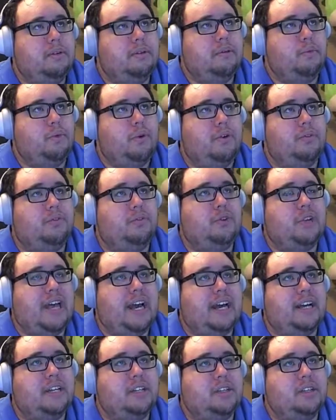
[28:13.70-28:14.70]

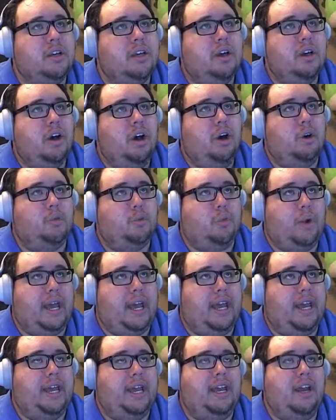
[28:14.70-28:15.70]
reflect a
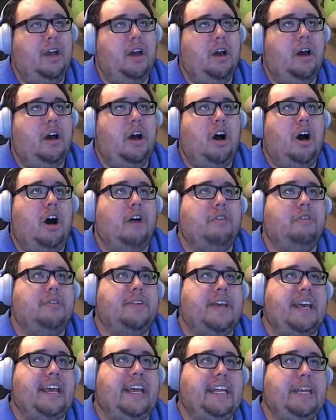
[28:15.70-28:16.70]
ray off
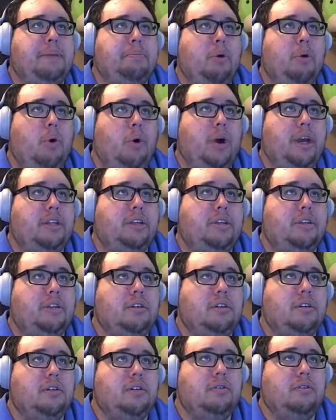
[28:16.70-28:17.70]
of any point
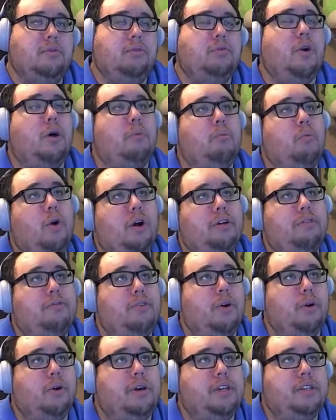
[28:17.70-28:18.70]
from one
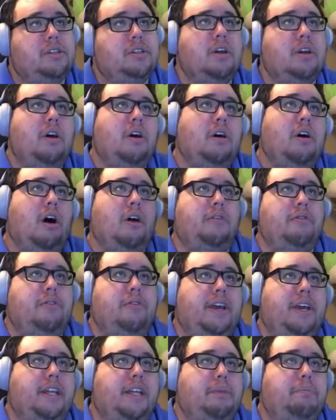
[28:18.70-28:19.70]
focus, off
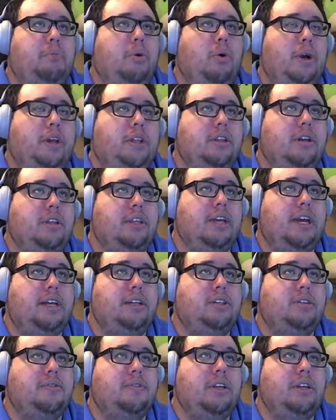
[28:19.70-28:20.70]
of any point on the
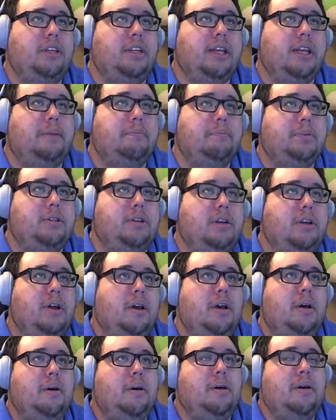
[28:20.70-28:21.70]
edge of the ellipse,
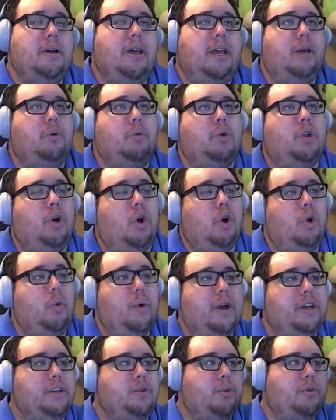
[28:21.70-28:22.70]
it will
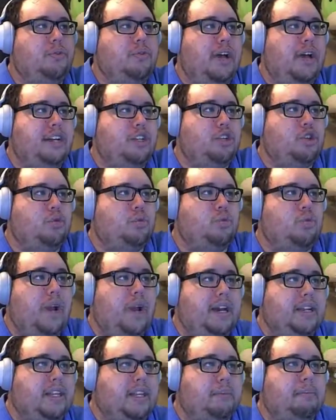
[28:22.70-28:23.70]
always reflect
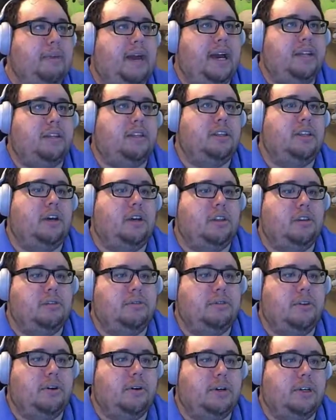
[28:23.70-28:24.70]
directly back to the other
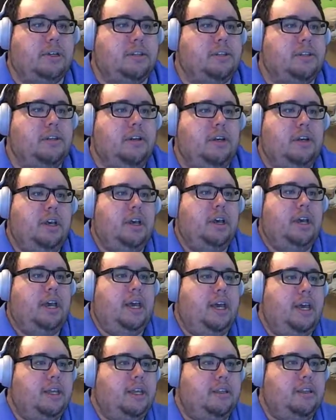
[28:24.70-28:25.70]
focus.
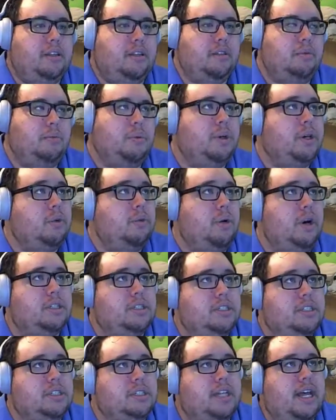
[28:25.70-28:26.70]
And we can
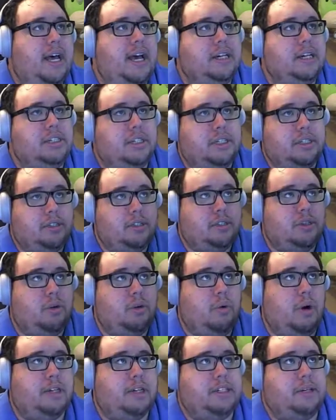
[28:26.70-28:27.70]
watch this in action. So
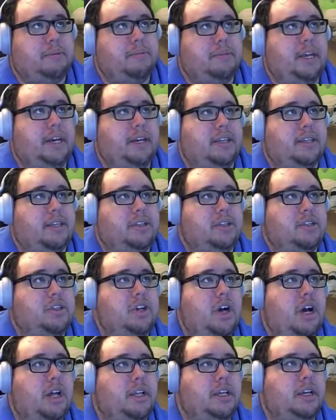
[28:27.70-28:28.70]
watch him take this
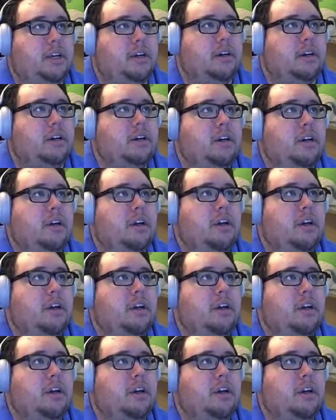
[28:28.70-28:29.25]
shot here